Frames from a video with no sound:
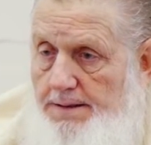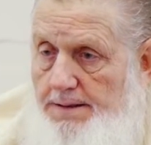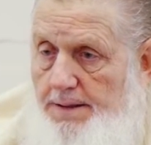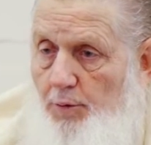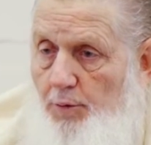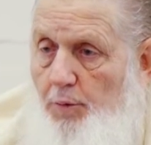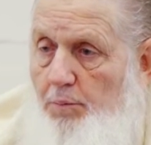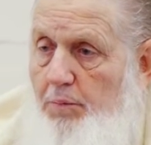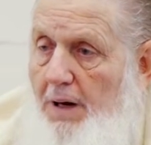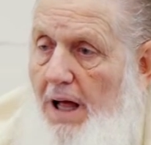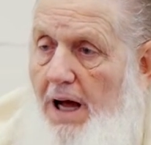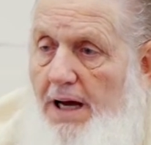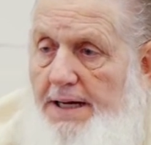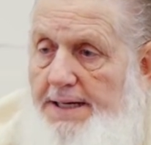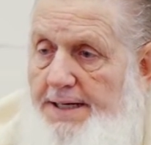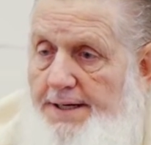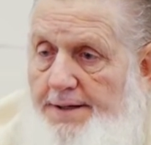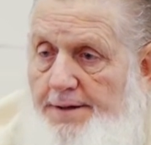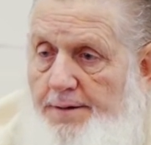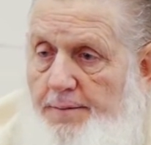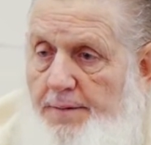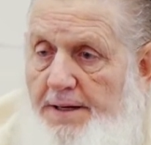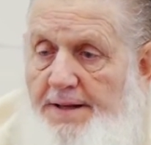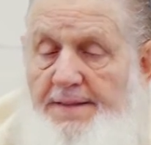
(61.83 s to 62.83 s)
They will block it
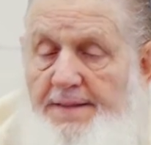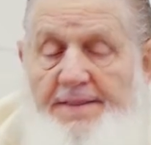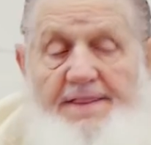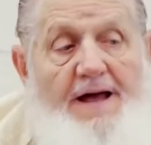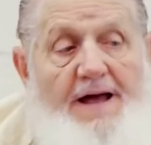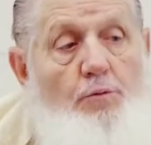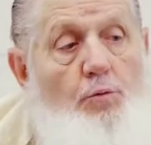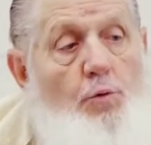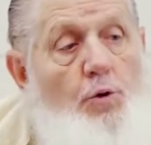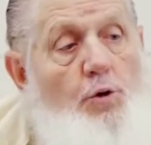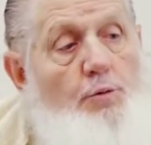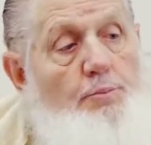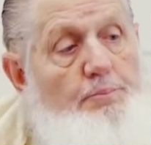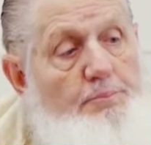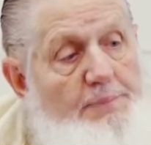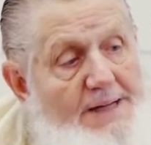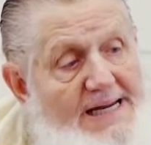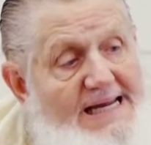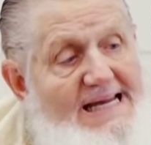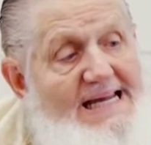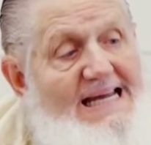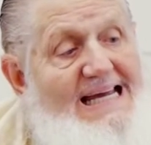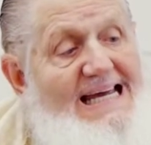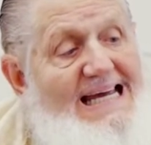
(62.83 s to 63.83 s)
in the mind. They will
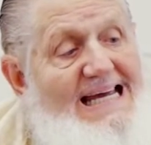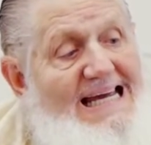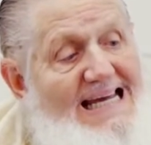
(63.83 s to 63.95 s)
be